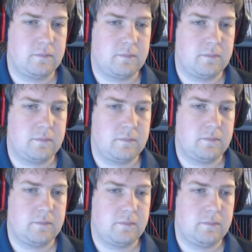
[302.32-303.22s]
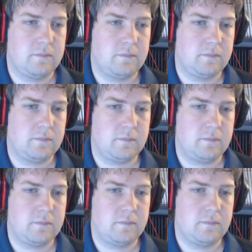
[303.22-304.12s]

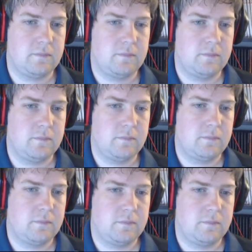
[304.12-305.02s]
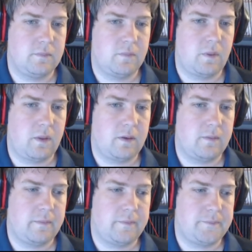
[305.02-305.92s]

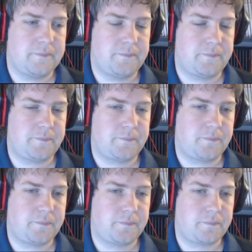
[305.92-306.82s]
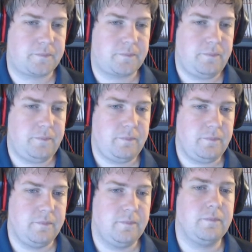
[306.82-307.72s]

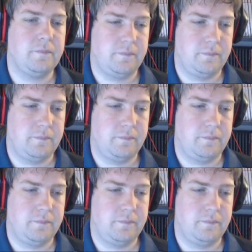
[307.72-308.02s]
No words are spoken by the person on screen.